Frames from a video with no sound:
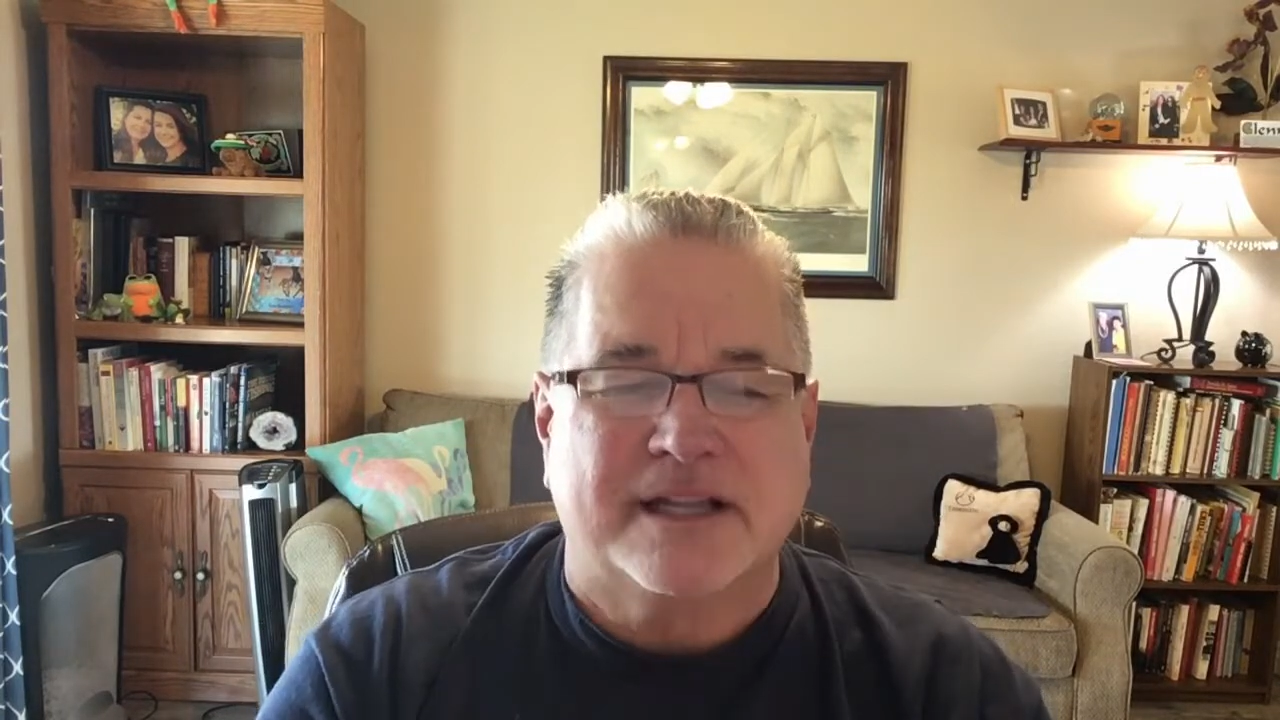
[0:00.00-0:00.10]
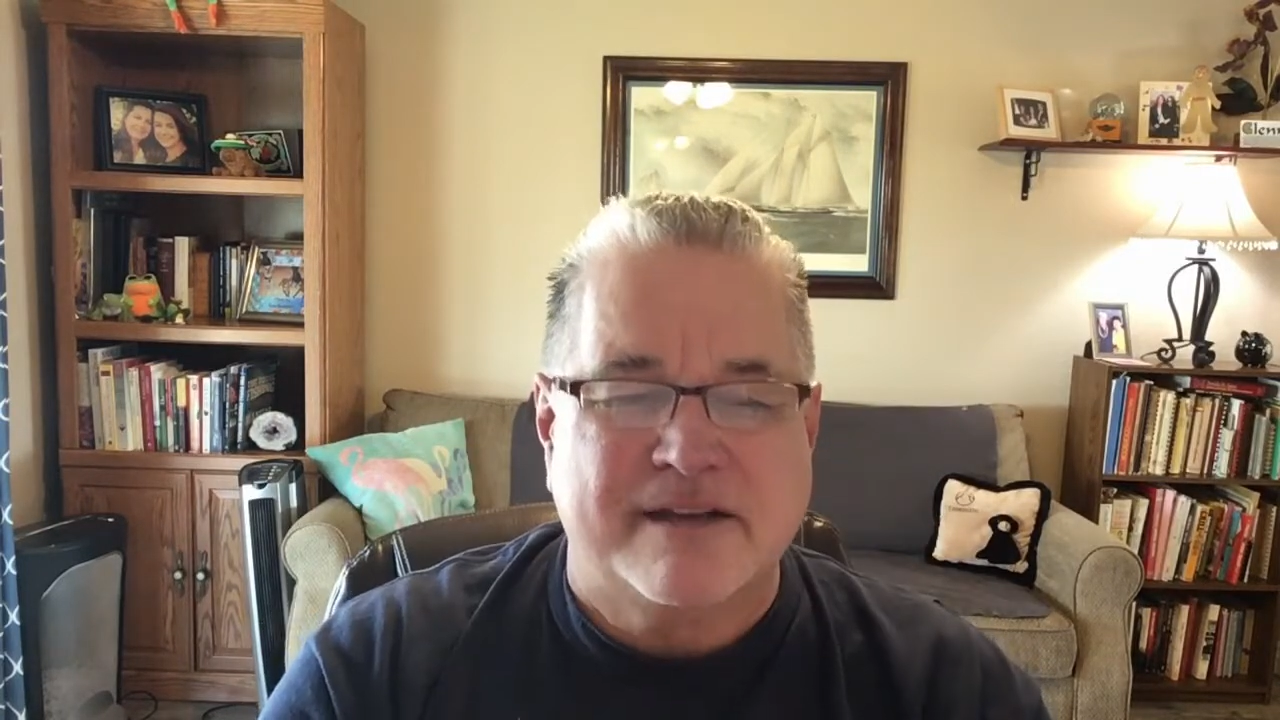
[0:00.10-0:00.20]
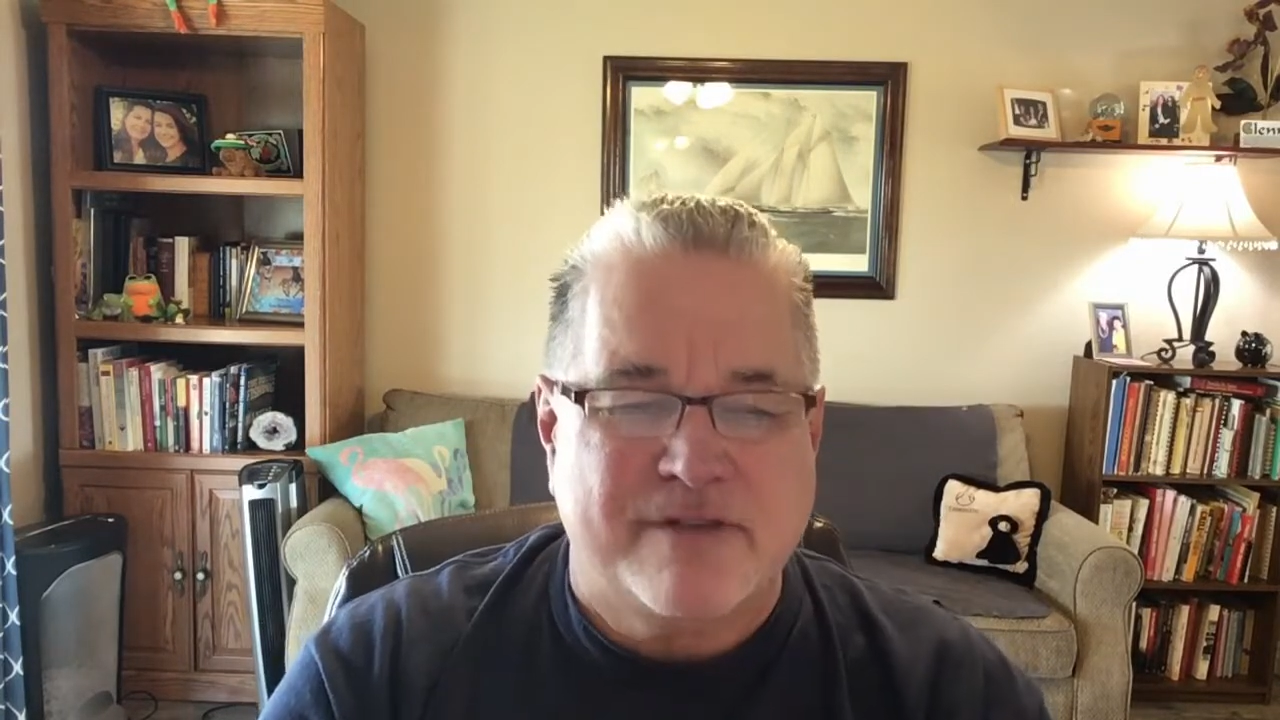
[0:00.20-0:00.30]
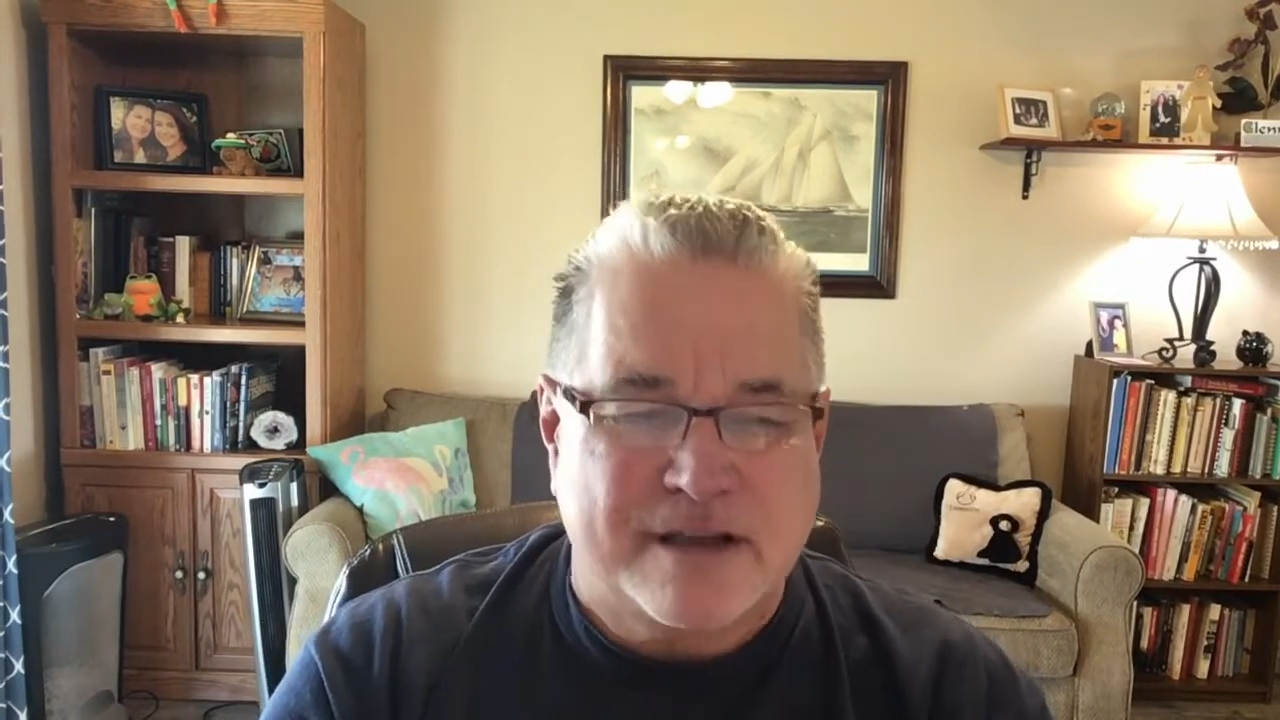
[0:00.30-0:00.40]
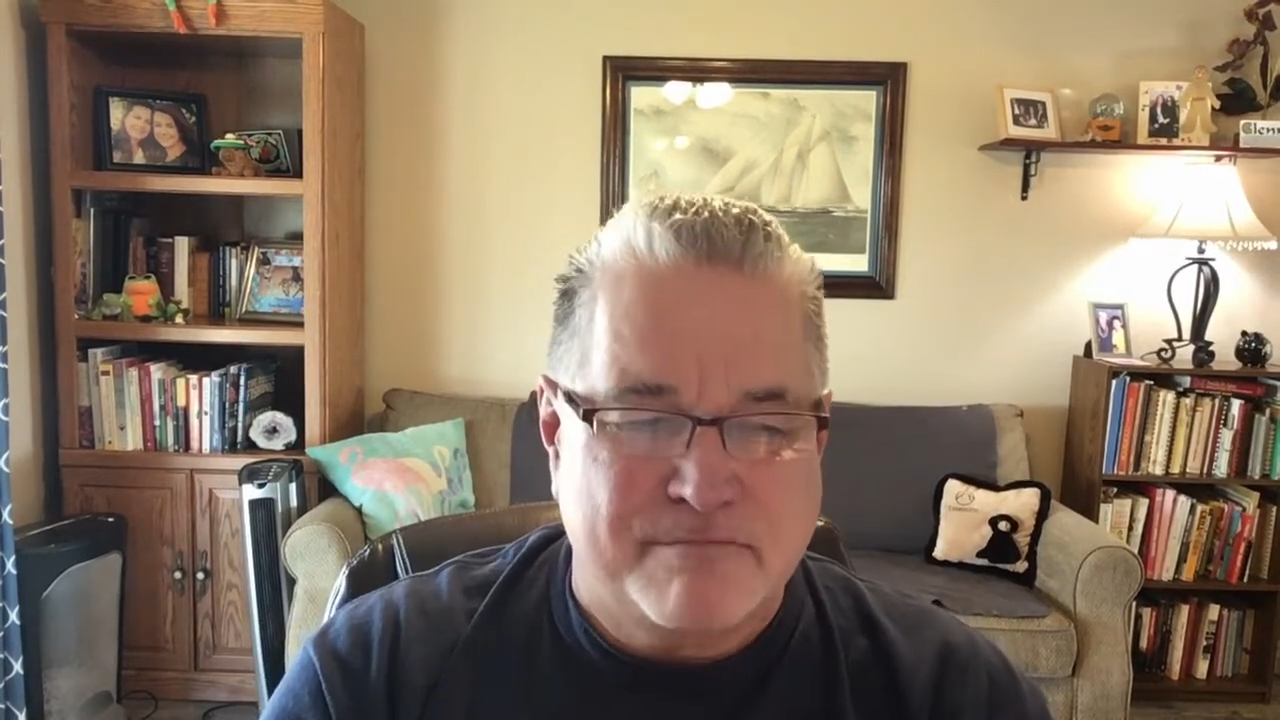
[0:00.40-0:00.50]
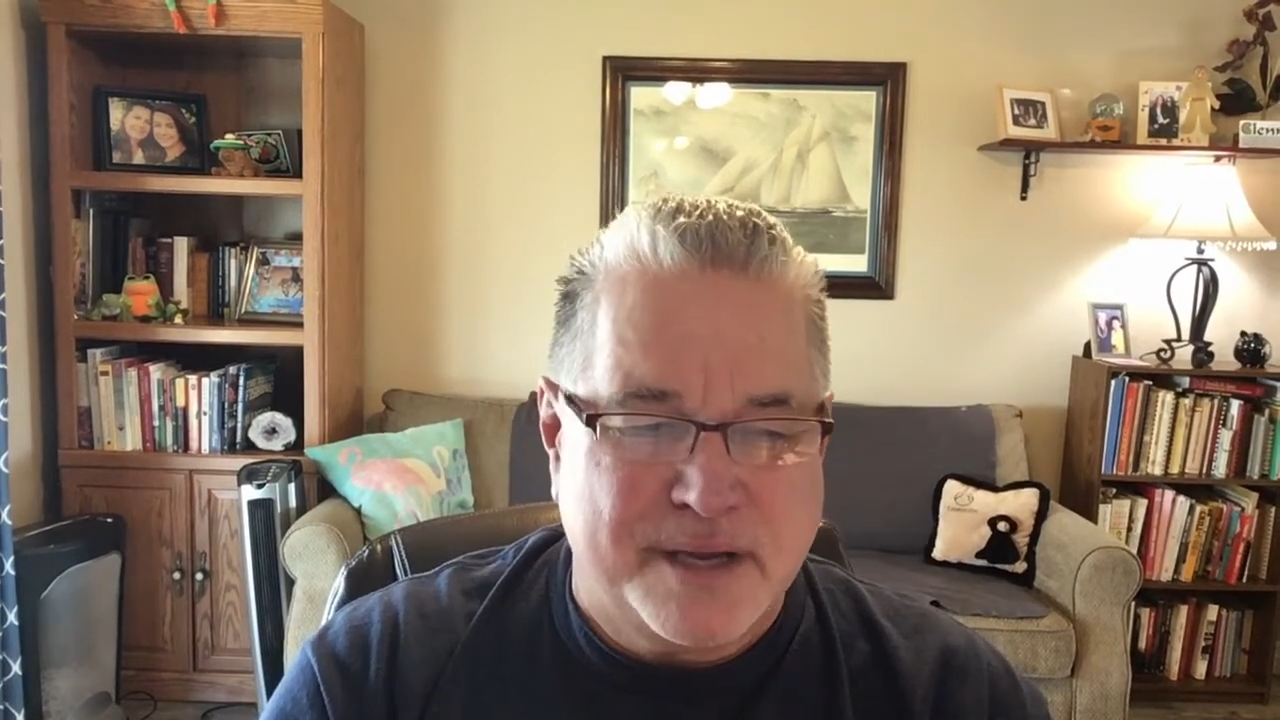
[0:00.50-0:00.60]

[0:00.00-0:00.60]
living